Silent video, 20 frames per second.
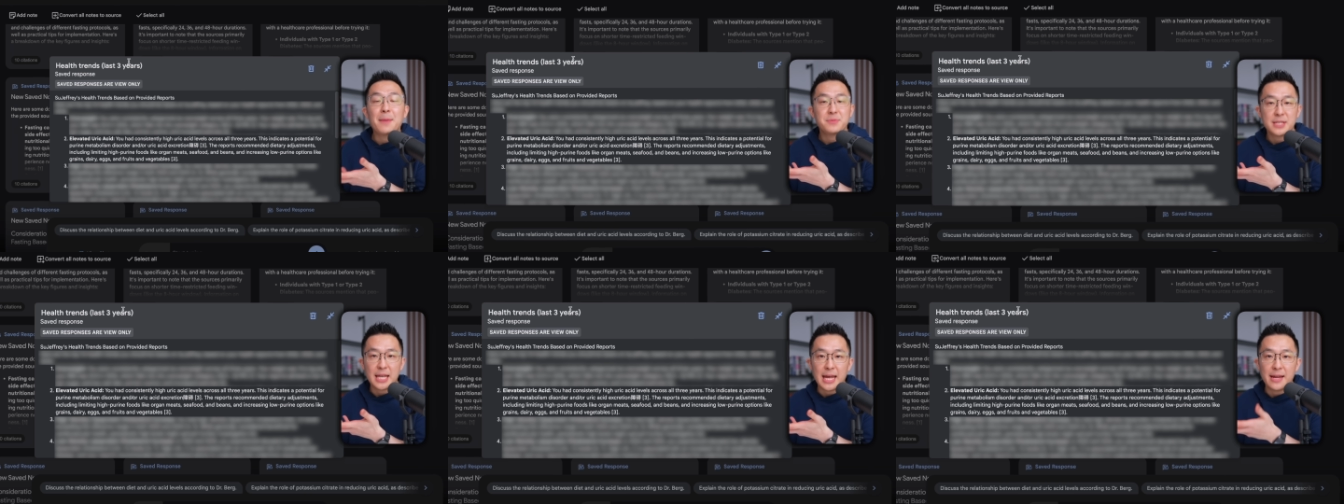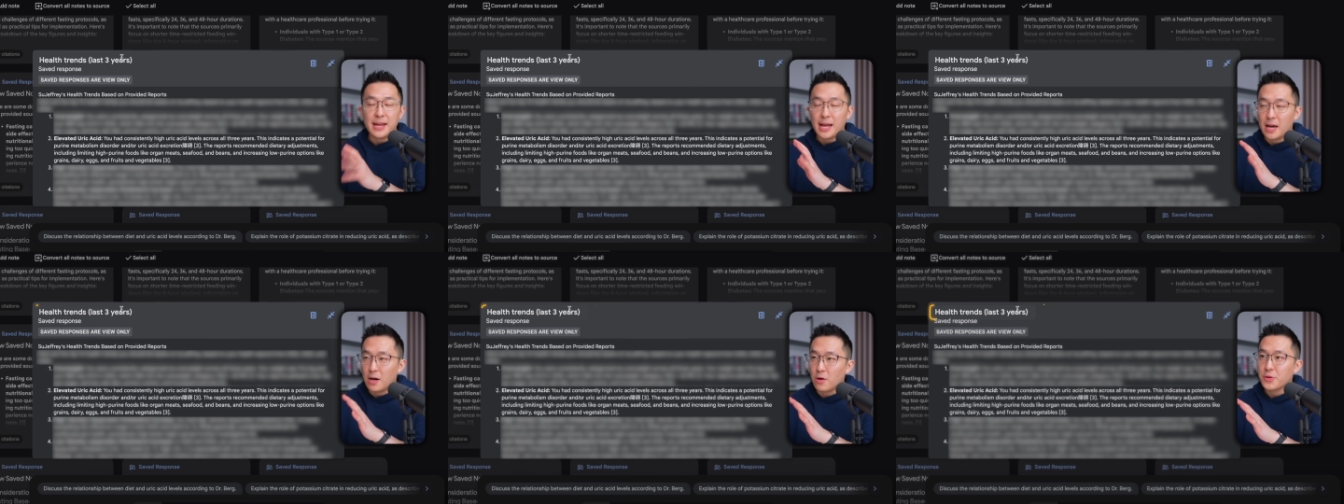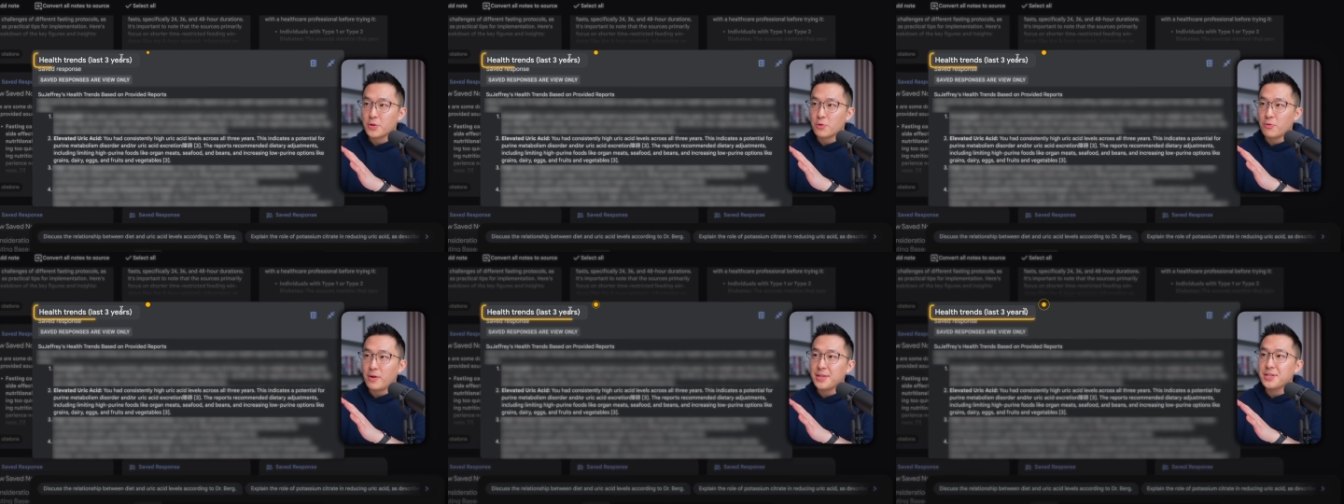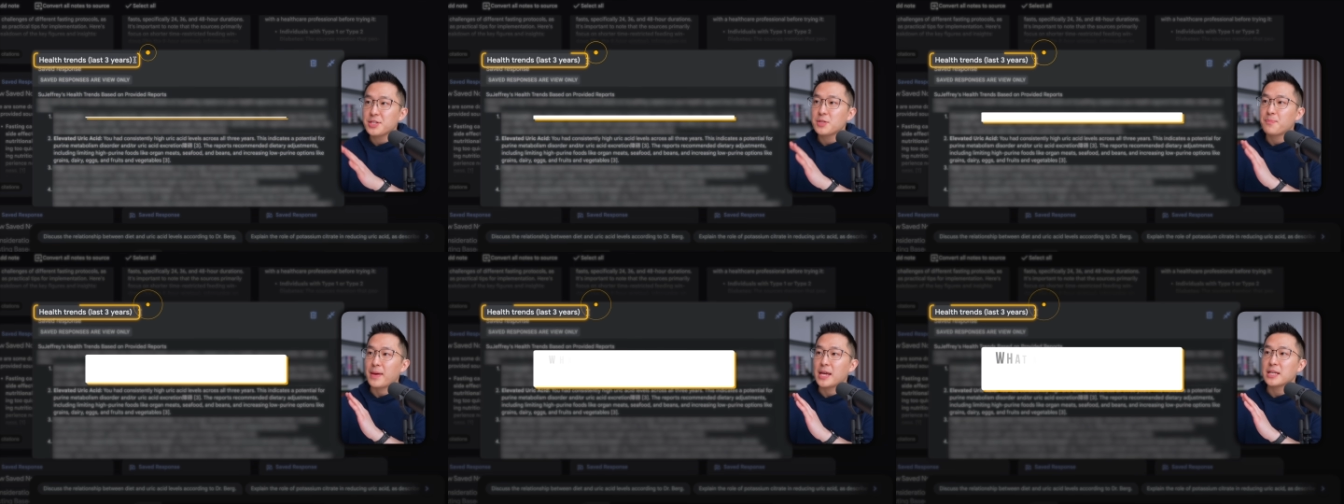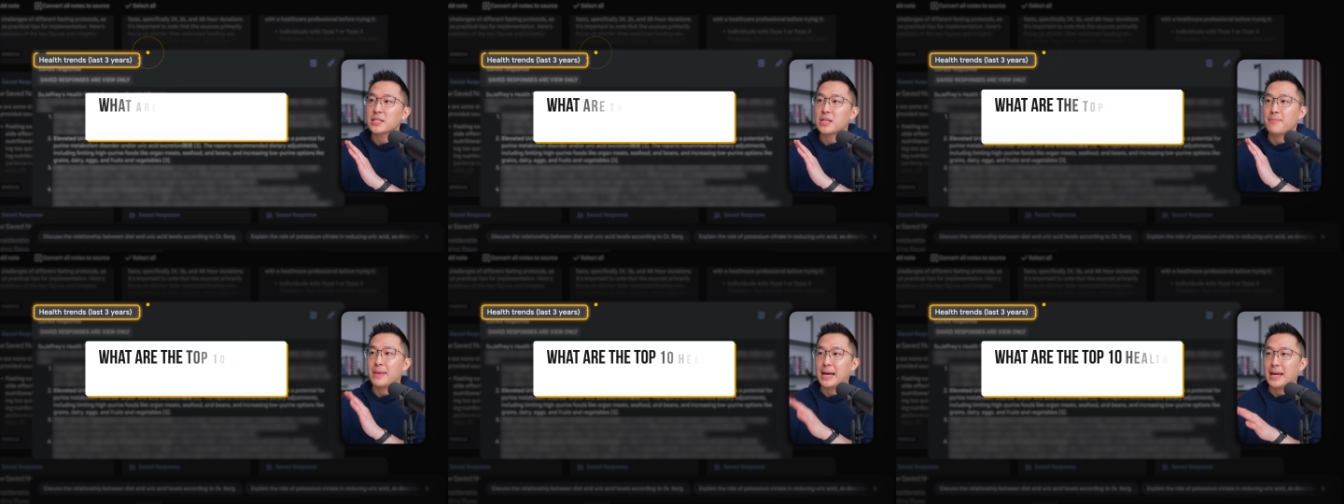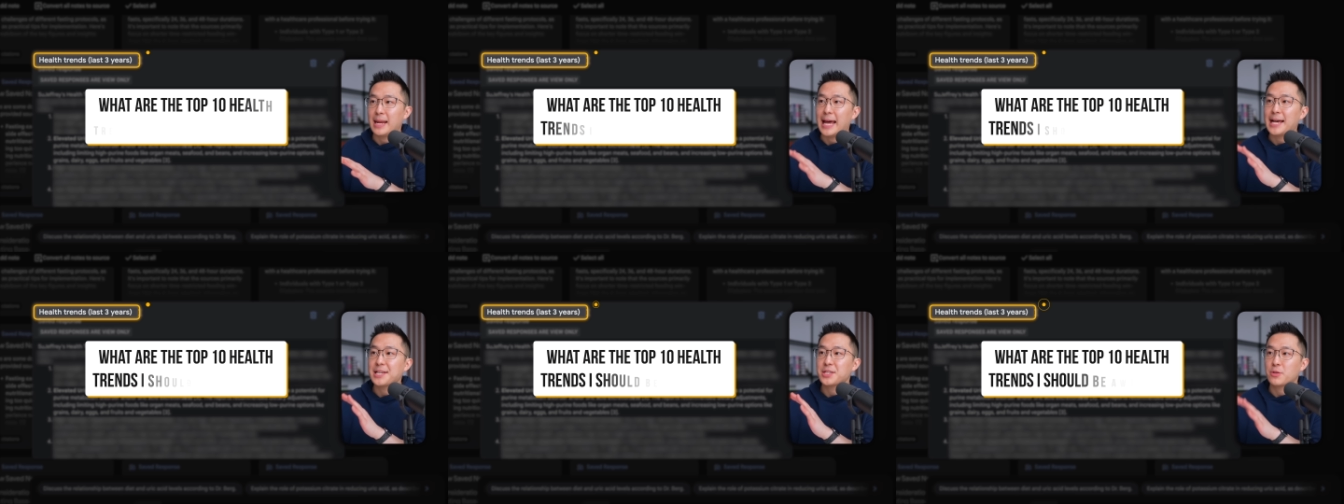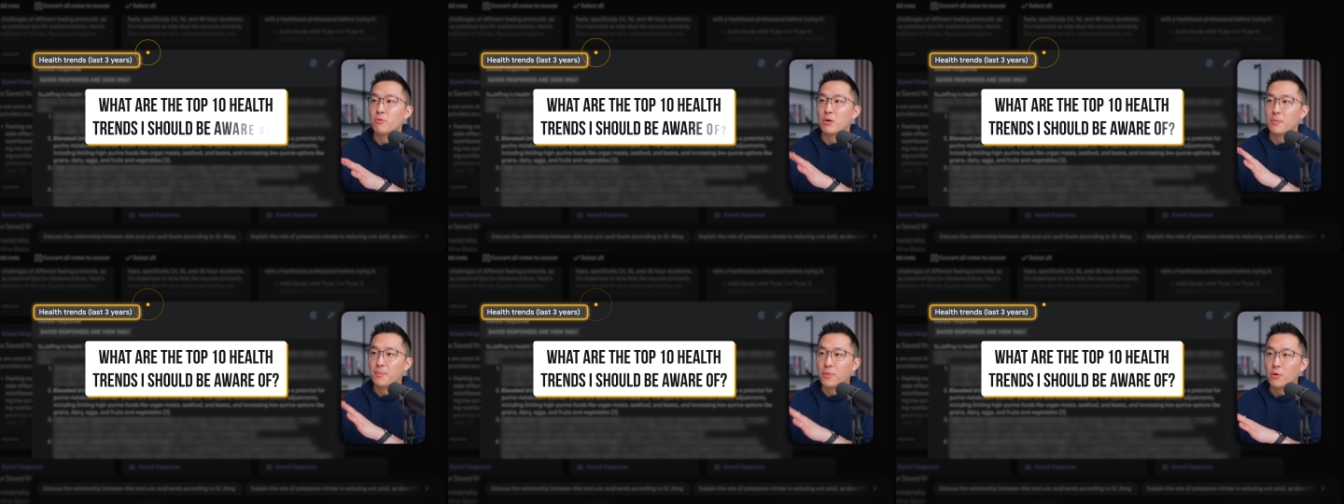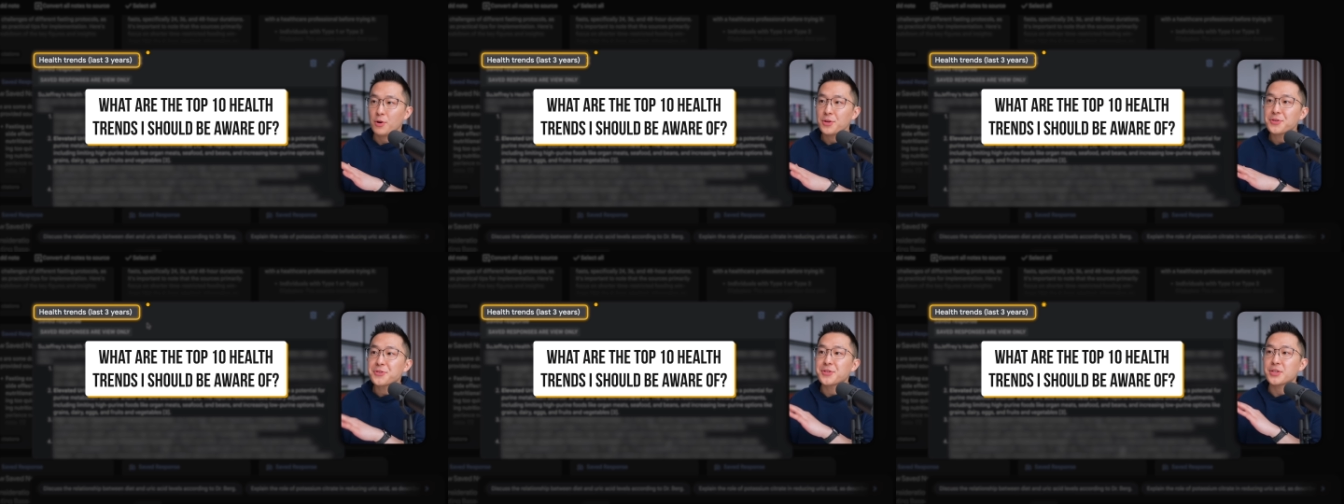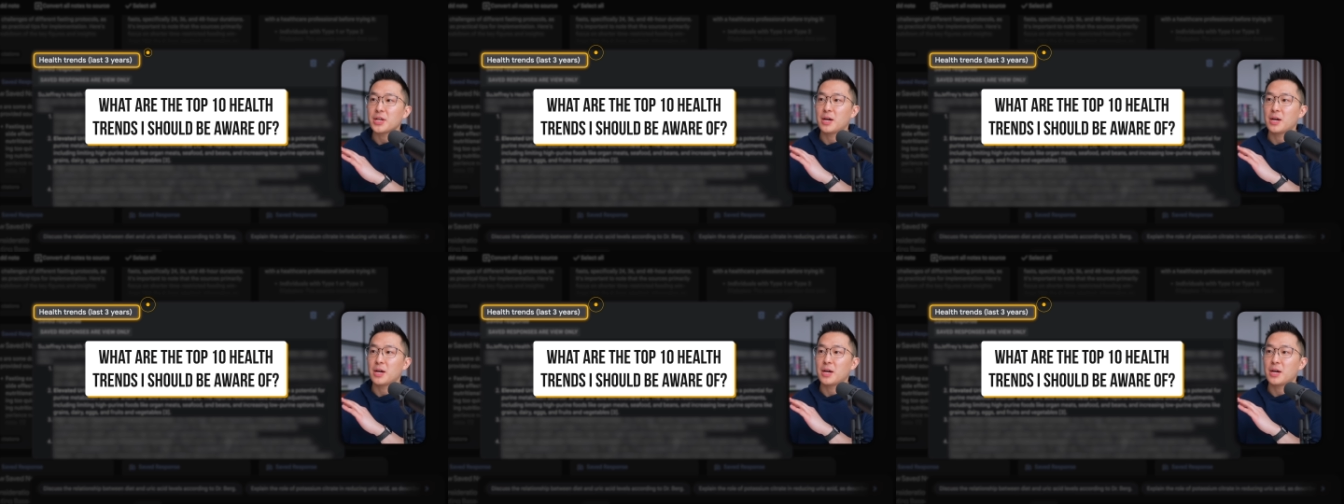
10 health trends based on my last three reports,